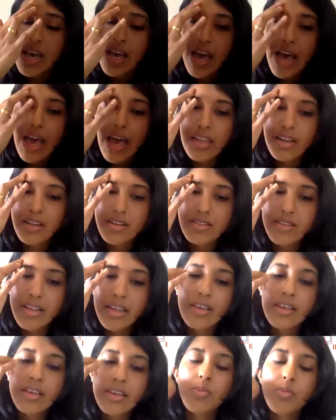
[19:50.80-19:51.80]
and they
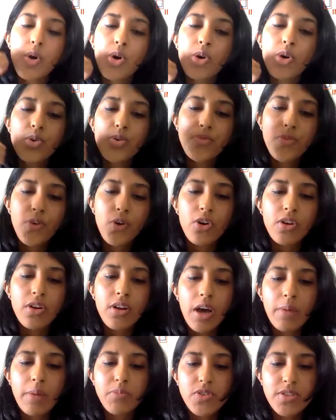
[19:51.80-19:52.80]
can borrow for
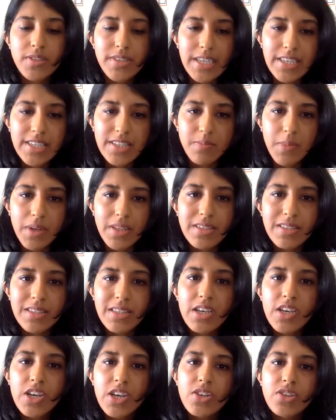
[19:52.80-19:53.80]
up to 6 months.
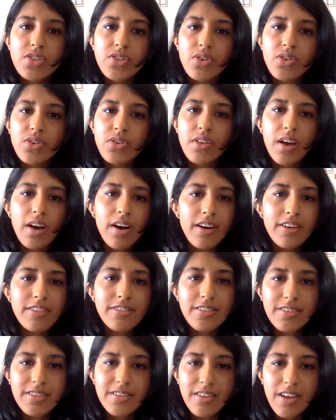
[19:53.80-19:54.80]
So
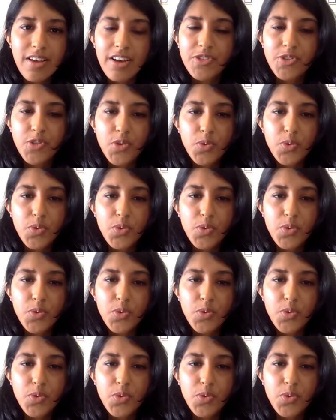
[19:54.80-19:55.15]
this is our new